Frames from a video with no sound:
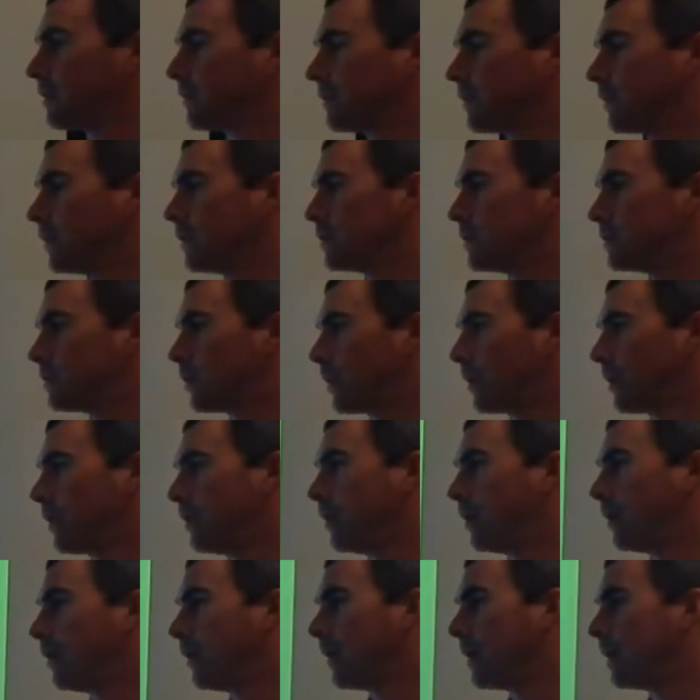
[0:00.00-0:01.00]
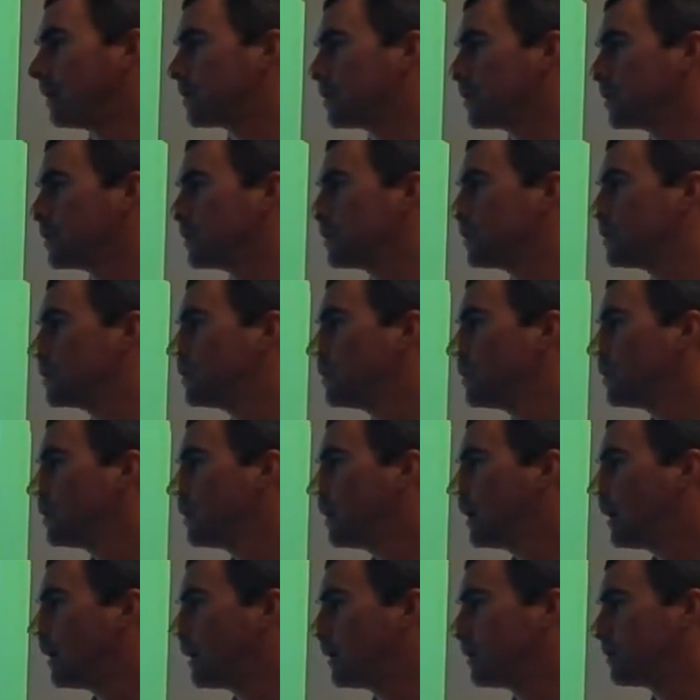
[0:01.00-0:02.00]
for each one of the durations
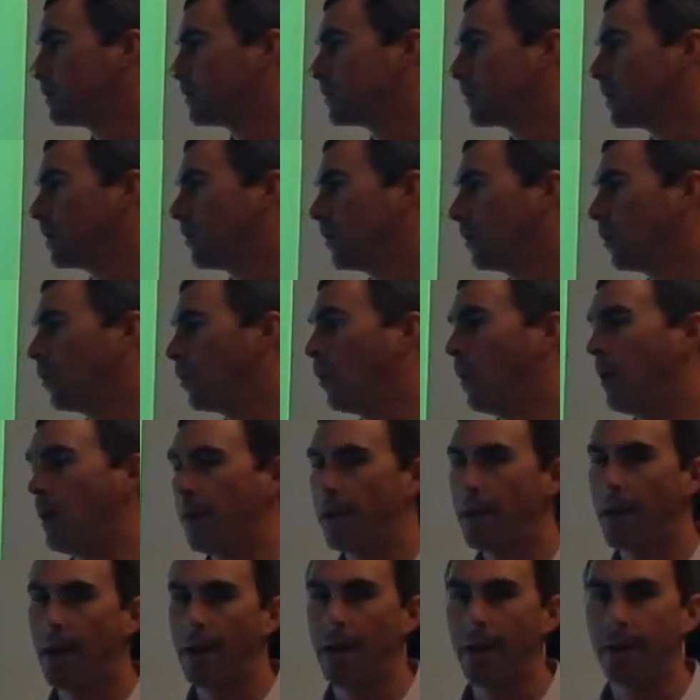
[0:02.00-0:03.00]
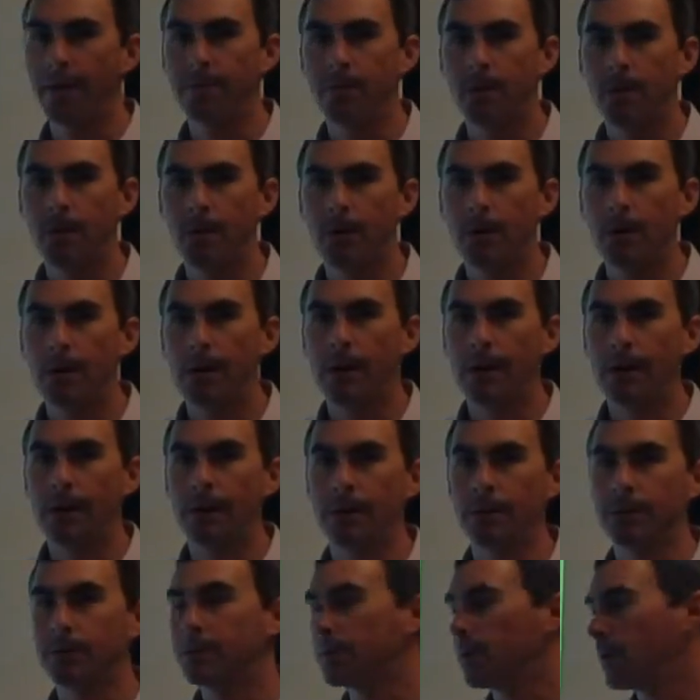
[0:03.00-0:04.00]
is going to be 1 day.
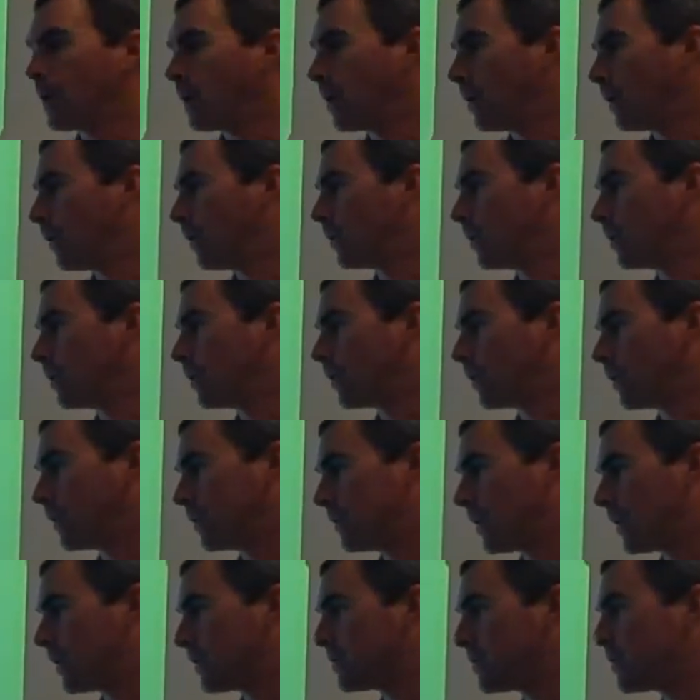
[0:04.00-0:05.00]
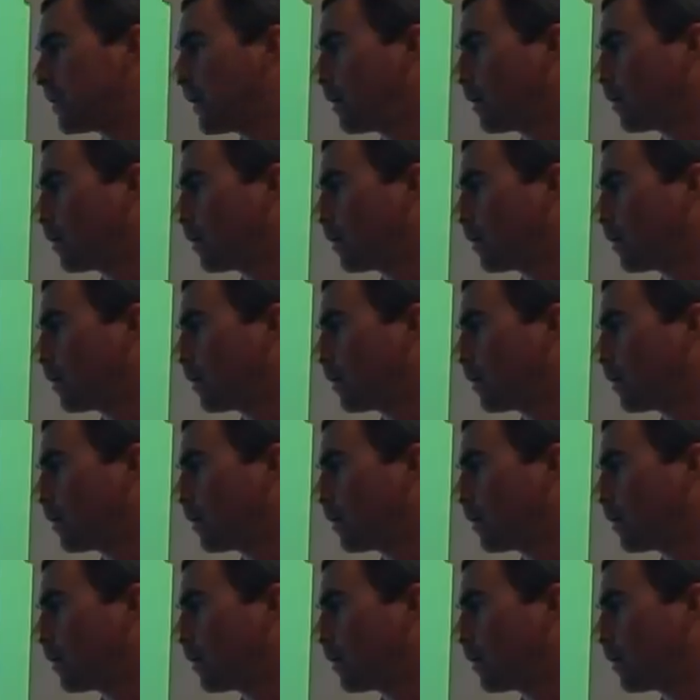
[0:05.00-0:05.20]
So you'll adjust that